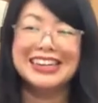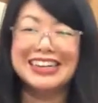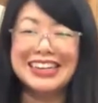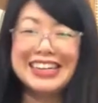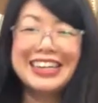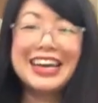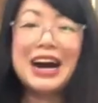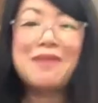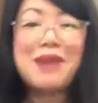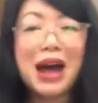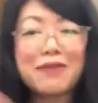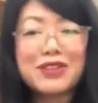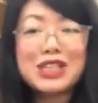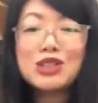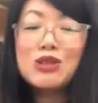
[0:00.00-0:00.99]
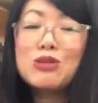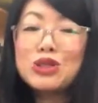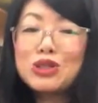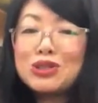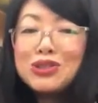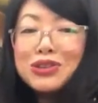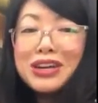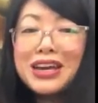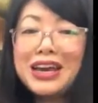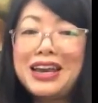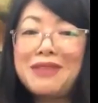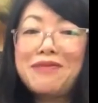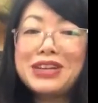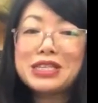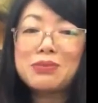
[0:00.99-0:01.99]
I might have to talk to an
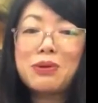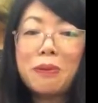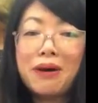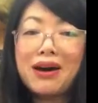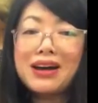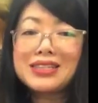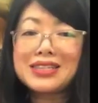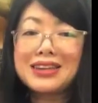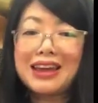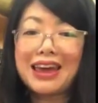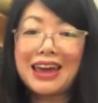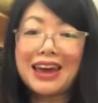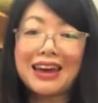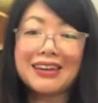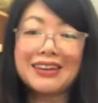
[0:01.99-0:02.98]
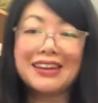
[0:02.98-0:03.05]
invisible person here.